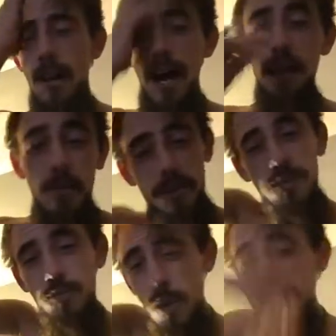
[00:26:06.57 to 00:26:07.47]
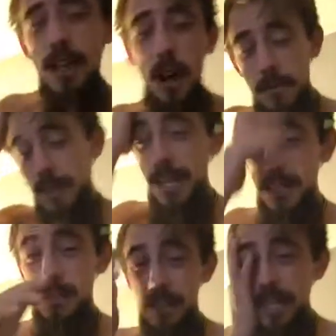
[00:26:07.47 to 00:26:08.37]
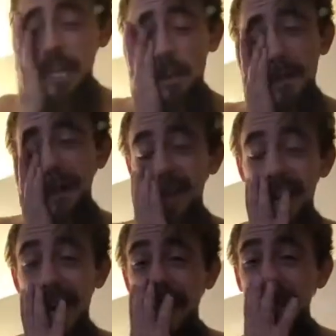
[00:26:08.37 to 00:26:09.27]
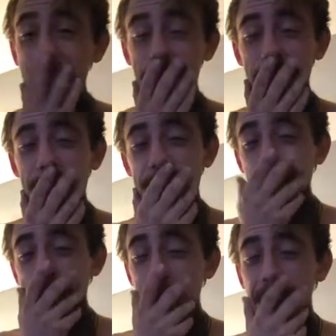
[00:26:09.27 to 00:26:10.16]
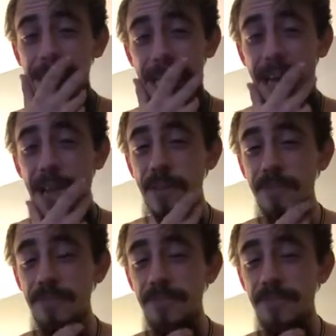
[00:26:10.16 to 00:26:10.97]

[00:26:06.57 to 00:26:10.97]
What do y'all, like, think about that. Think about that.